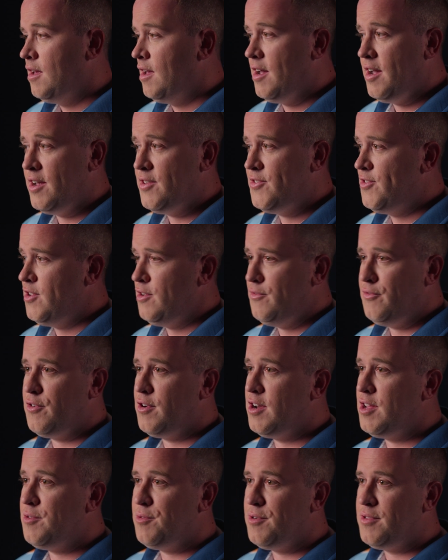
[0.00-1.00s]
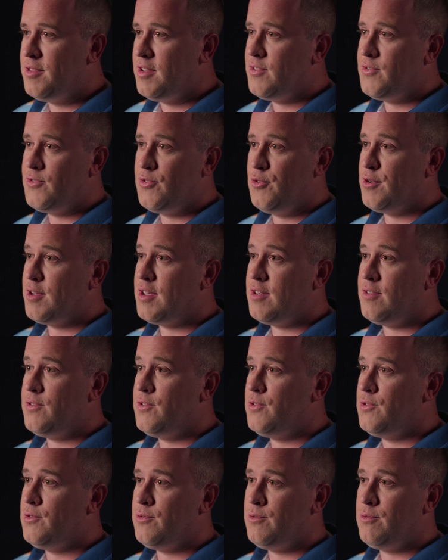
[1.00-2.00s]
I'd say for anyone that's looking
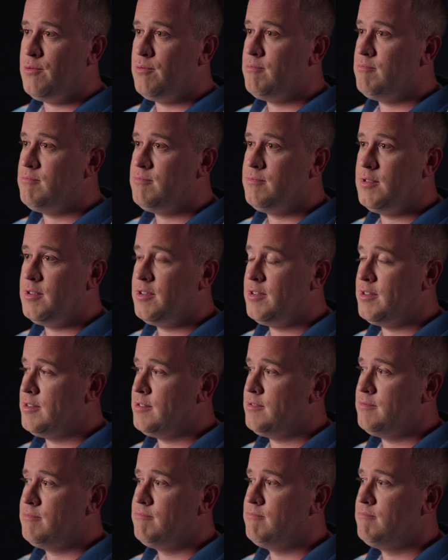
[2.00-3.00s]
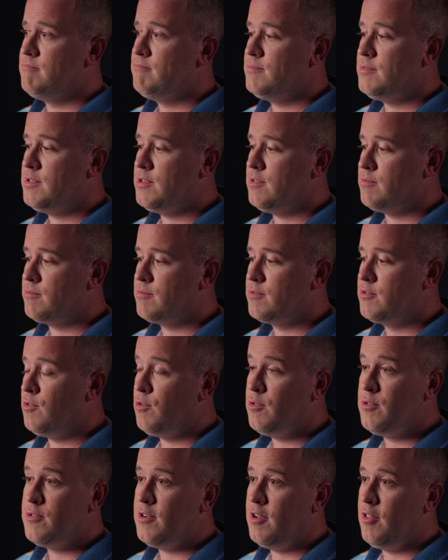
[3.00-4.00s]
to
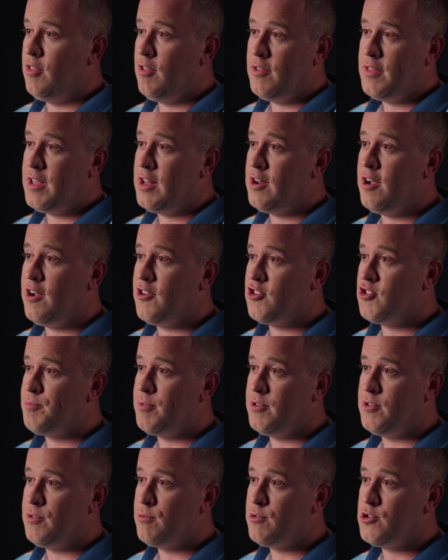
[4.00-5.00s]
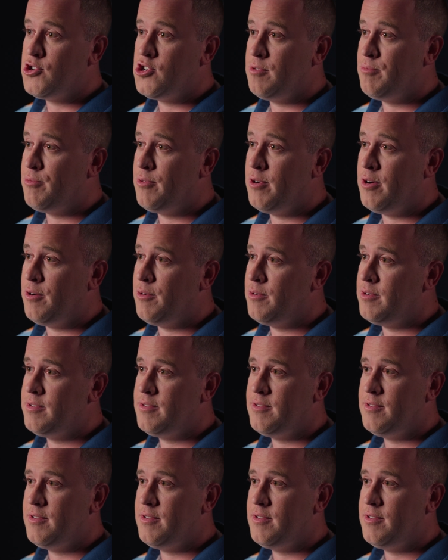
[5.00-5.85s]
go along that entrepreneurship route,